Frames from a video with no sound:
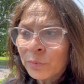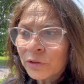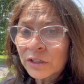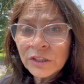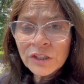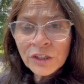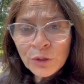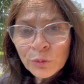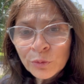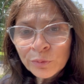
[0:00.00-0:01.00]

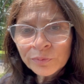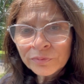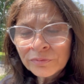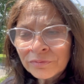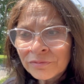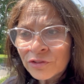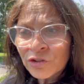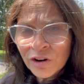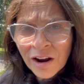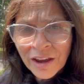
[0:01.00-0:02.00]
continue
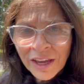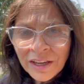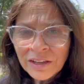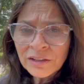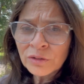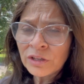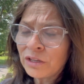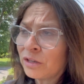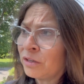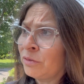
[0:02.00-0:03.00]
trying,
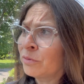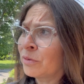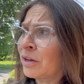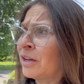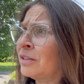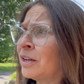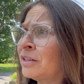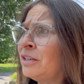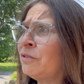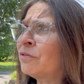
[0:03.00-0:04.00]

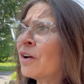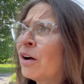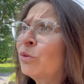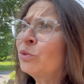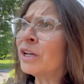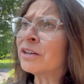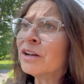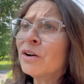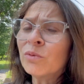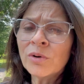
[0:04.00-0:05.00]
and he found that
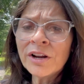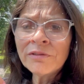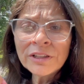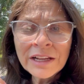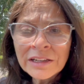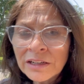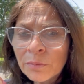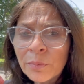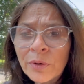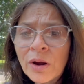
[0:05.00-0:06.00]
whatever that
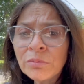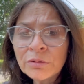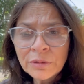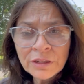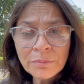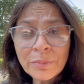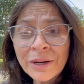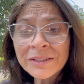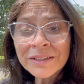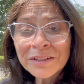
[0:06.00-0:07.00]
little problem in the
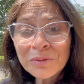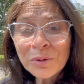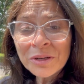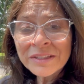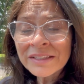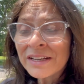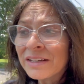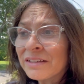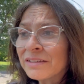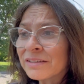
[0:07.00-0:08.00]
bicycle was
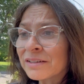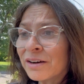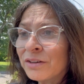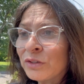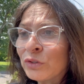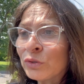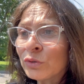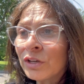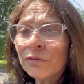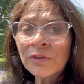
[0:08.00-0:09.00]
started to
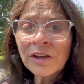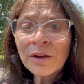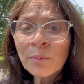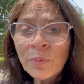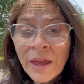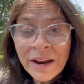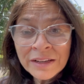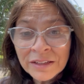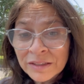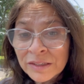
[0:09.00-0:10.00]
give him
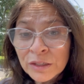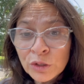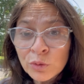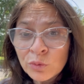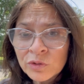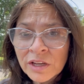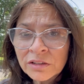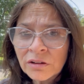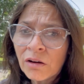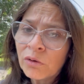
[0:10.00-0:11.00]
that excuse
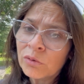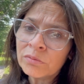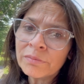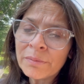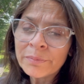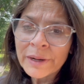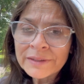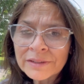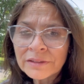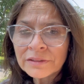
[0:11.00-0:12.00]
that, oh, my
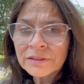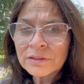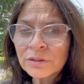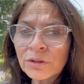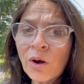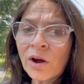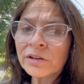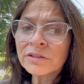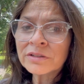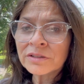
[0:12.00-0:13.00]
bicycle is
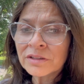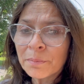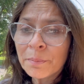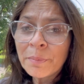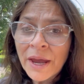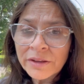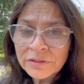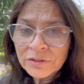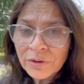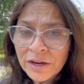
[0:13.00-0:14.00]
not the
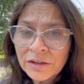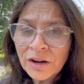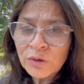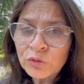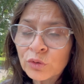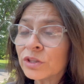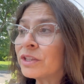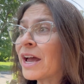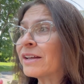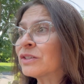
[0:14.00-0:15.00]
best right now, so
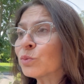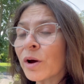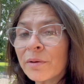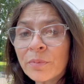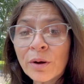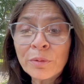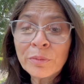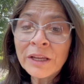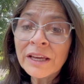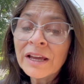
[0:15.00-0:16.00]
that's why
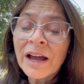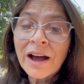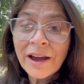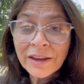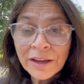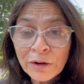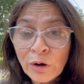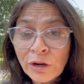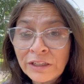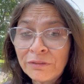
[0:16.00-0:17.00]
probably I
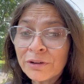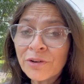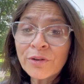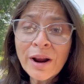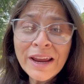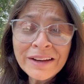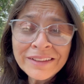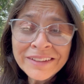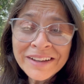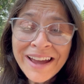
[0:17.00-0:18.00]
cannot even ride
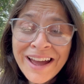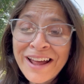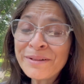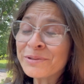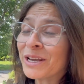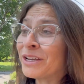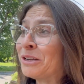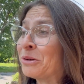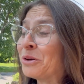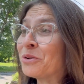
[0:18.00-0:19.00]
the Alps, I
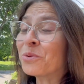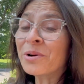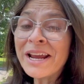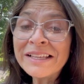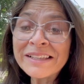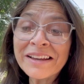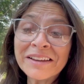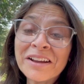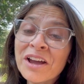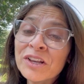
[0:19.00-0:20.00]
cannot race,
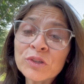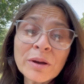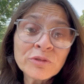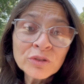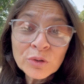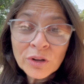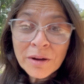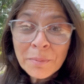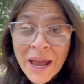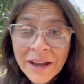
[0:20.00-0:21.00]
so I'm just going to
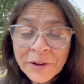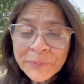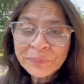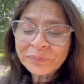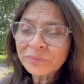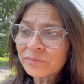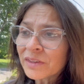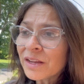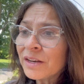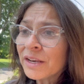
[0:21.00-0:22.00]
come back.
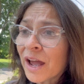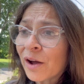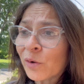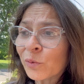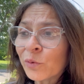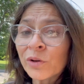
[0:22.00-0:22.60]
Now